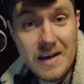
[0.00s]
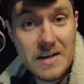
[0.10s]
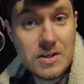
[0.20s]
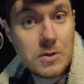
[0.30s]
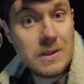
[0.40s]

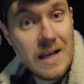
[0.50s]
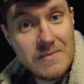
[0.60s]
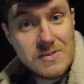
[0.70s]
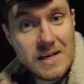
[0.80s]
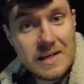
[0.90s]
and just
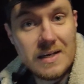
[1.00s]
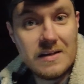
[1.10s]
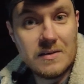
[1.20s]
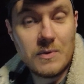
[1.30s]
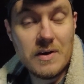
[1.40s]
live
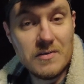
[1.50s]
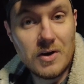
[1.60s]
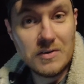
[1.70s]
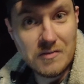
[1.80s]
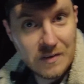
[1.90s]
stacking with
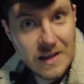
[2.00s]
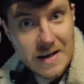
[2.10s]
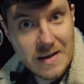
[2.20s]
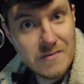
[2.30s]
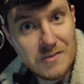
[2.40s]

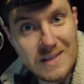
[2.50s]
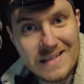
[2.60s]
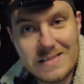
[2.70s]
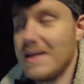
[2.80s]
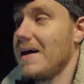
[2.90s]
on-the-fly
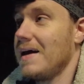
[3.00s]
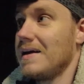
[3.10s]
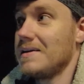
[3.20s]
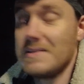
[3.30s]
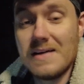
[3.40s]
flat
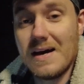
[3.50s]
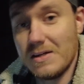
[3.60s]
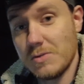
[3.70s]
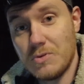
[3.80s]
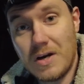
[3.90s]
and
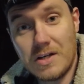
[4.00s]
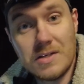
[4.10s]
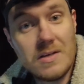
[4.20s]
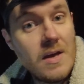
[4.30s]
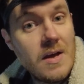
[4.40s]
dark
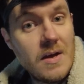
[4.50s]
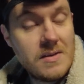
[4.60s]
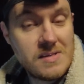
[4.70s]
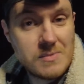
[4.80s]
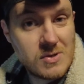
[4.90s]
subtraction,
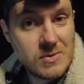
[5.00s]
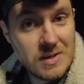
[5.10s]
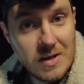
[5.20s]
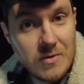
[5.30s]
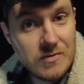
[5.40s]
there's absolutely
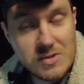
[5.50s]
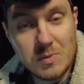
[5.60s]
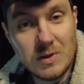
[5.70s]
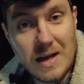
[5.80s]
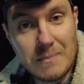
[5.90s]
no
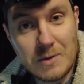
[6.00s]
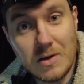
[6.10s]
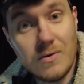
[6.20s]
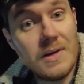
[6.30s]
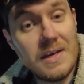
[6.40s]
visible amp
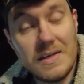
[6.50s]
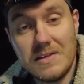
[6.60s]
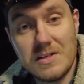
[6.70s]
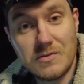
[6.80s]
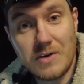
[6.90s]
glow in
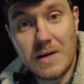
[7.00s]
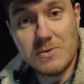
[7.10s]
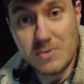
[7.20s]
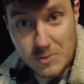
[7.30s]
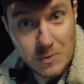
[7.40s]
these
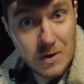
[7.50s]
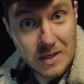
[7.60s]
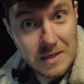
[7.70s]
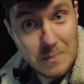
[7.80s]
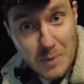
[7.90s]
frames, so it's
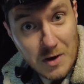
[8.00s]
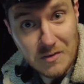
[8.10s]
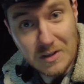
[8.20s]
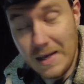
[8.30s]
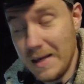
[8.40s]
working
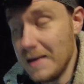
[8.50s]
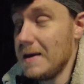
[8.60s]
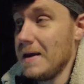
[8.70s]
perfectly.